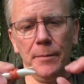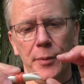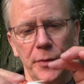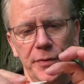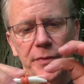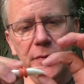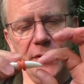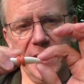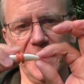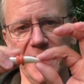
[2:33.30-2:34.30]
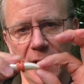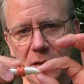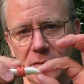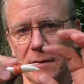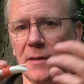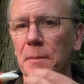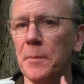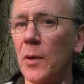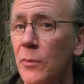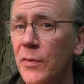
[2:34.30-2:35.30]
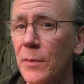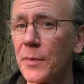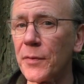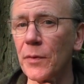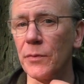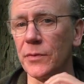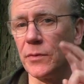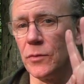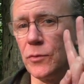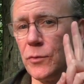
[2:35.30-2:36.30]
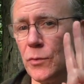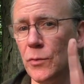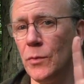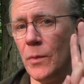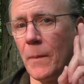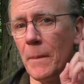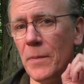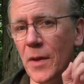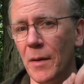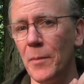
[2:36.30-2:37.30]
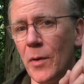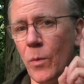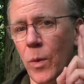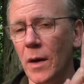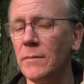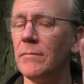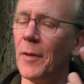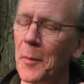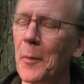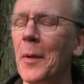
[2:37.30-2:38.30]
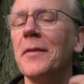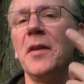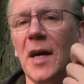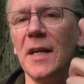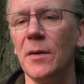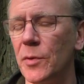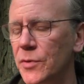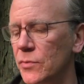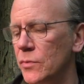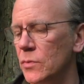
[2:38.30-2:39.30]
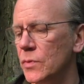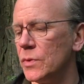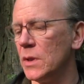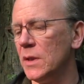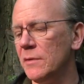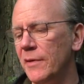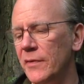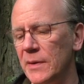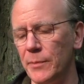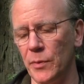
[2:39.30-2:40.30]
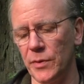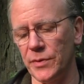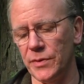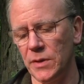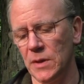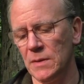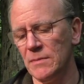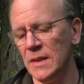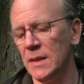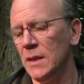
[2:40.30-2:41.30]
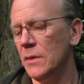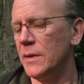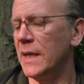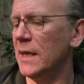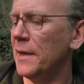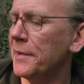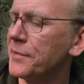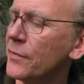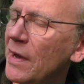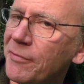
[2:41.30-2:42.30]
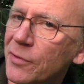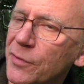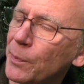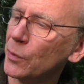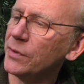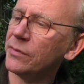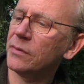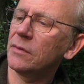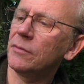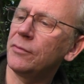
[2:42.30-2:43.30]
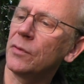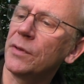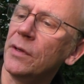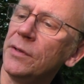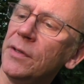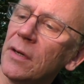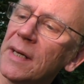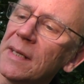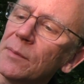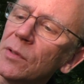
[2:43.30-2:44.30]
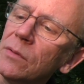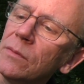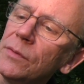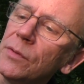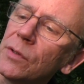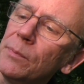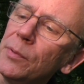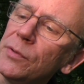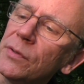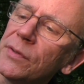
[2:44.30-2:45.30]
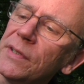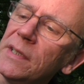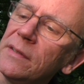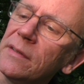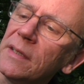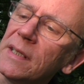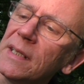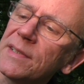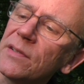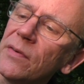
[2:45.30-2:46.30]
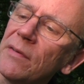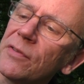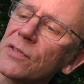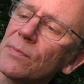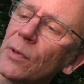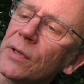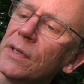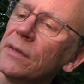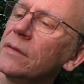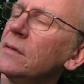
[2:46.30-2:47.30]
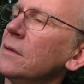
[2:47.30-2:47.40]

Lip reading: Put the reed down and blow from the throat. Number one and number 2 rule. Very important. Okay, as a reference point for a young animal, you can put your teeth against the reference mark here.